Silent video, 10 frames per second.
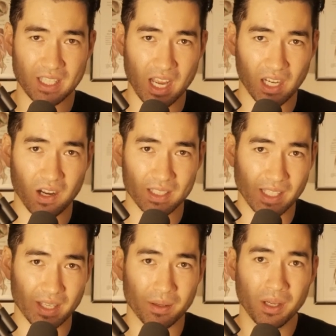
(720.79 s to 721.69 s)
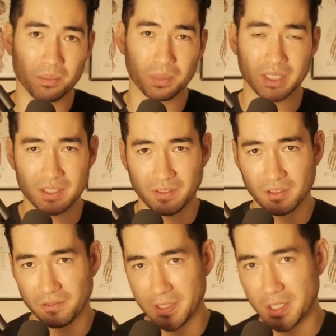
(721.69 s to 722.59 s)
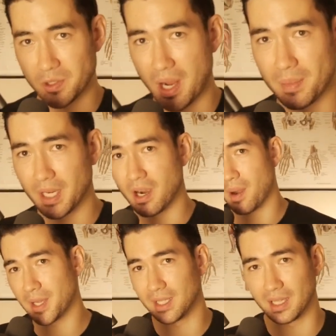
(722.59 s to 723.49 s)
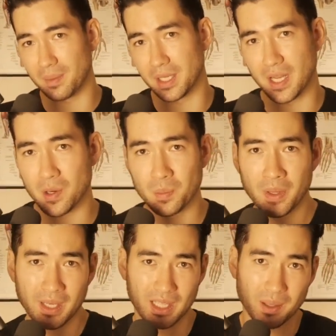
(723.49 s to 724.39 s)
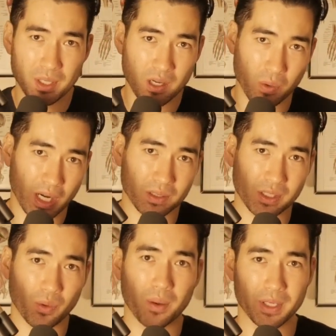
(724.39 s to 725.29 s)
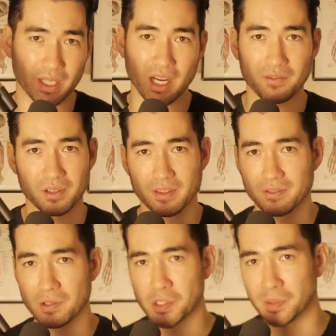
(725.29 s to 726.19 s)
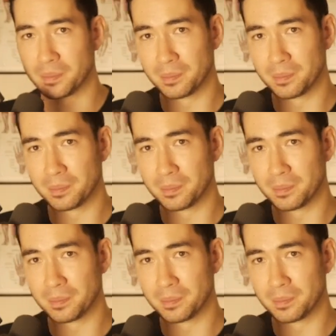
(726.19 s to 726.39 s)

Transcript: kind of content, please feel free to drop me a comment and let me know what else you want me to cover in the future.